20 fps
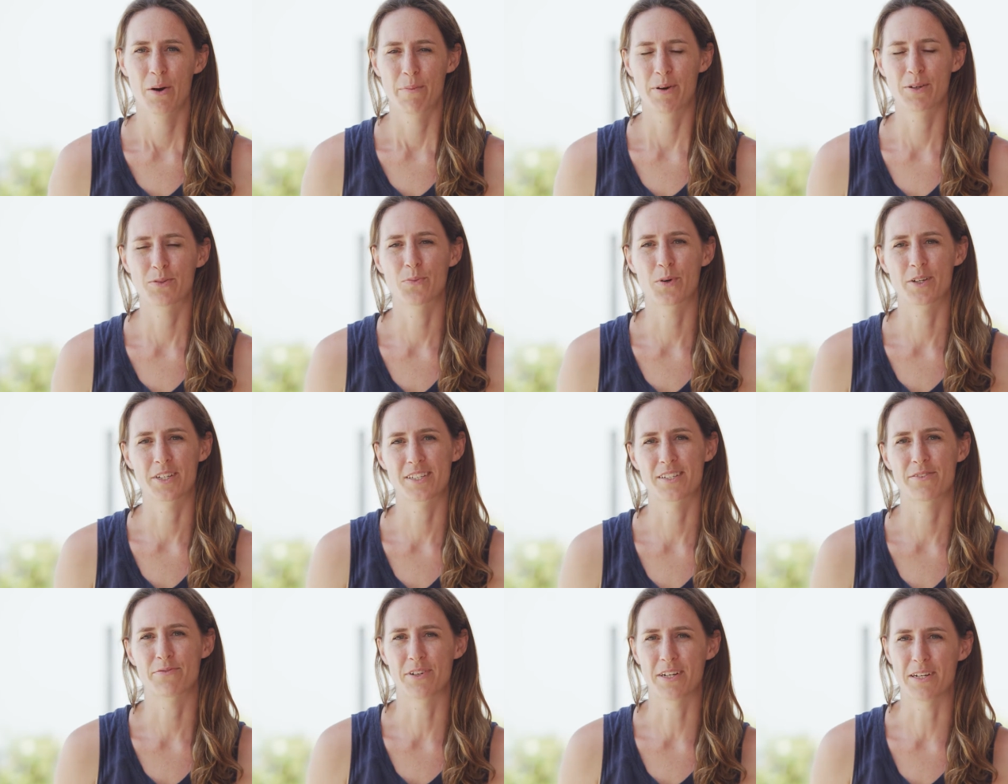But what
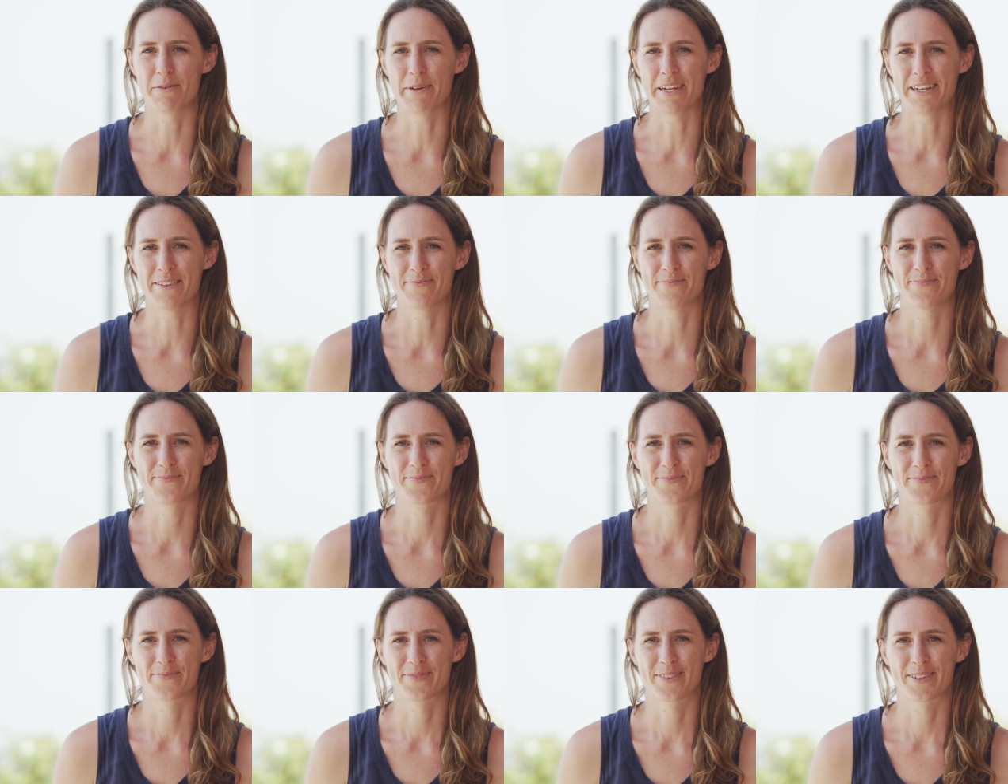does it really mean?
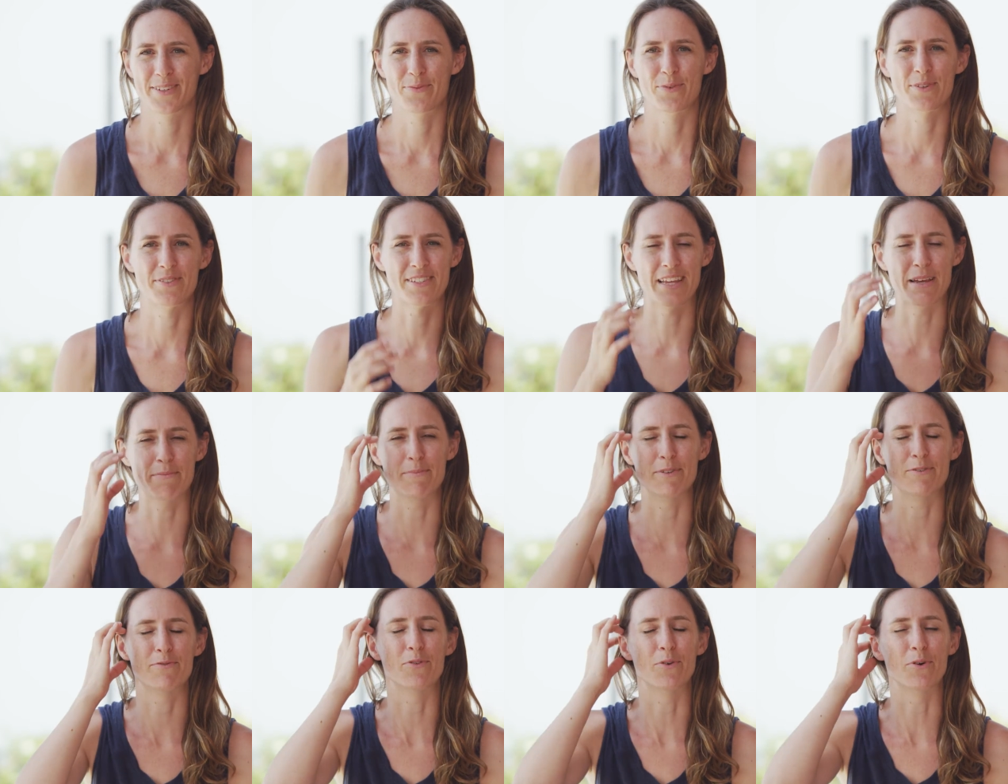we said
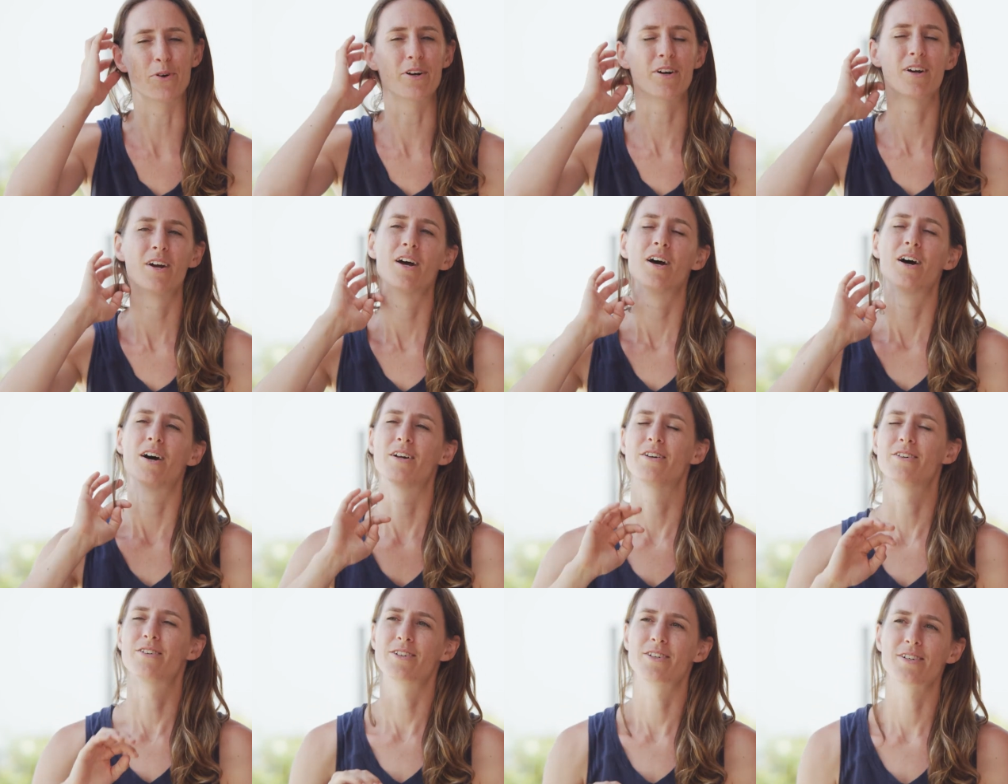before,
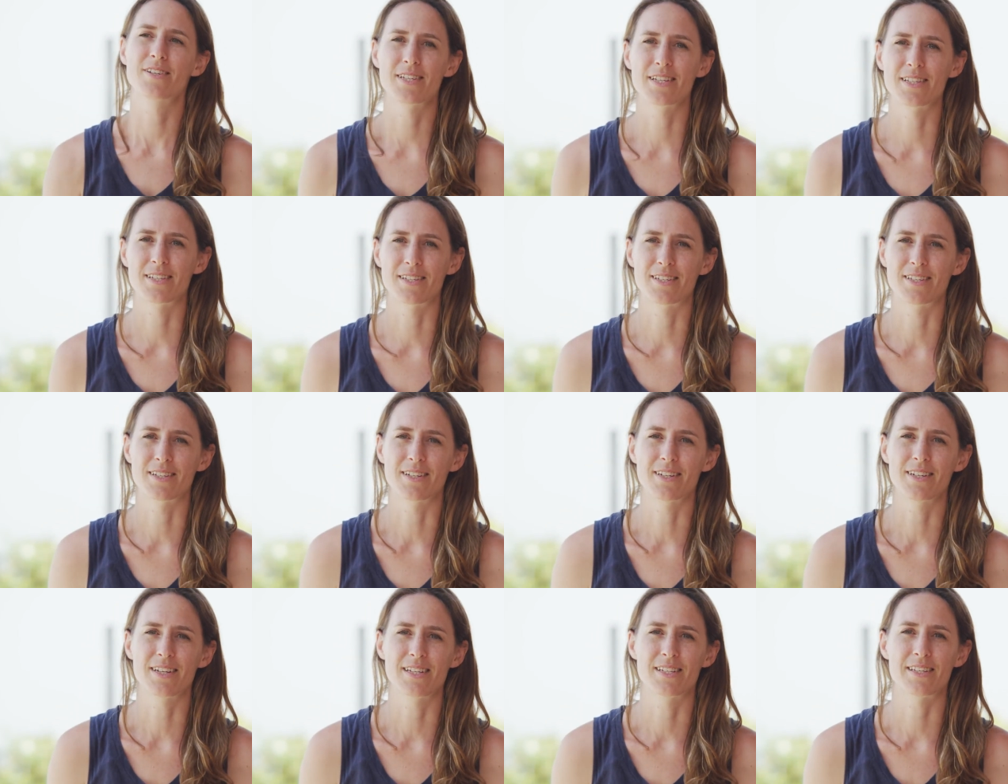an Earth
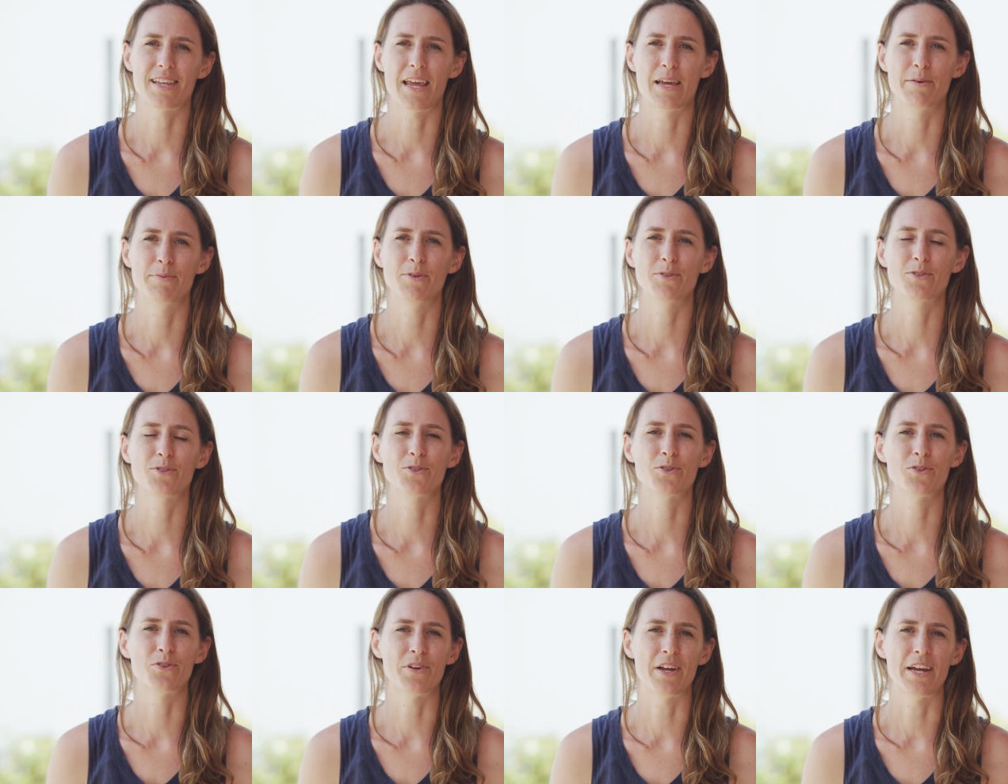citizen is able
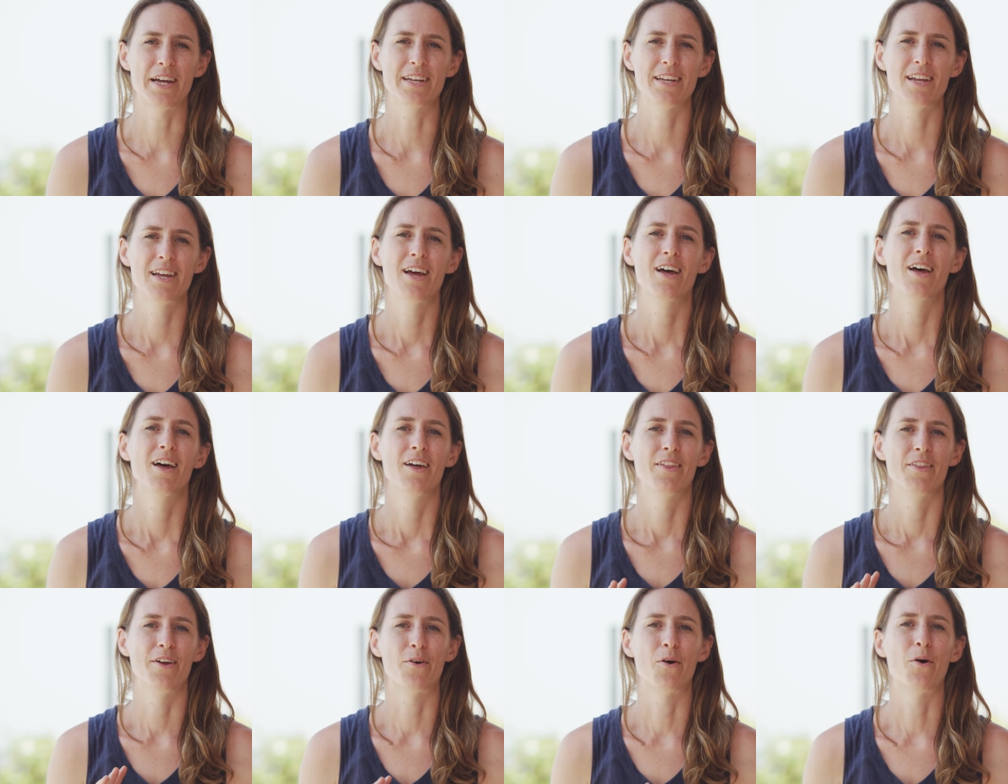to create
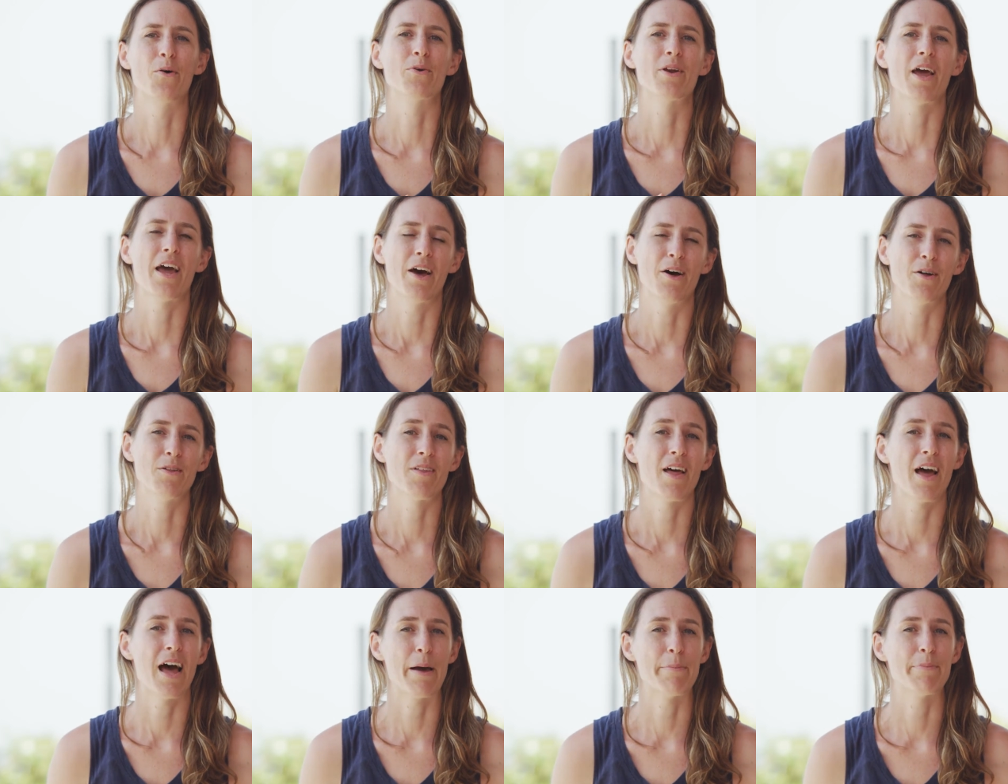their own
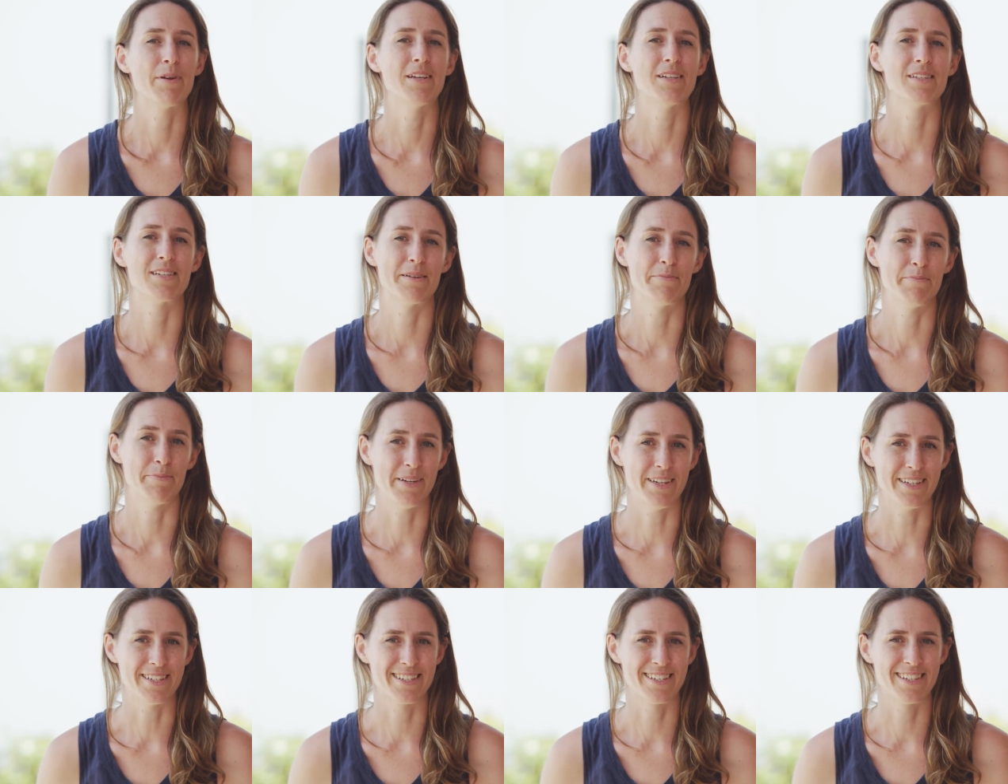health, happiness and
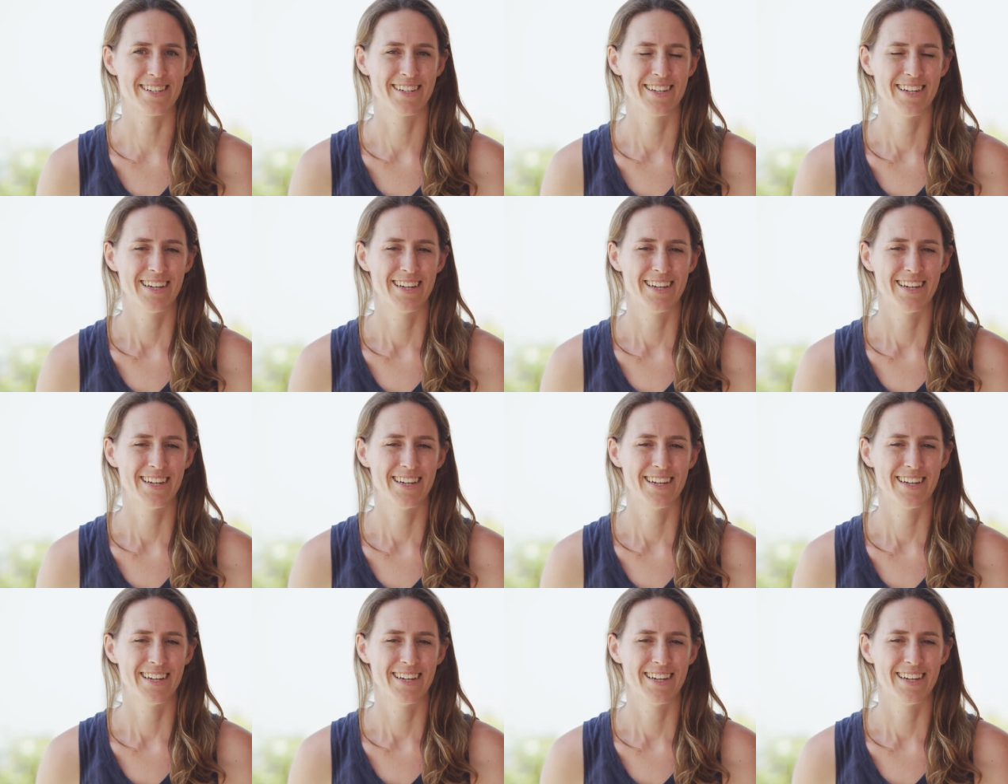peace.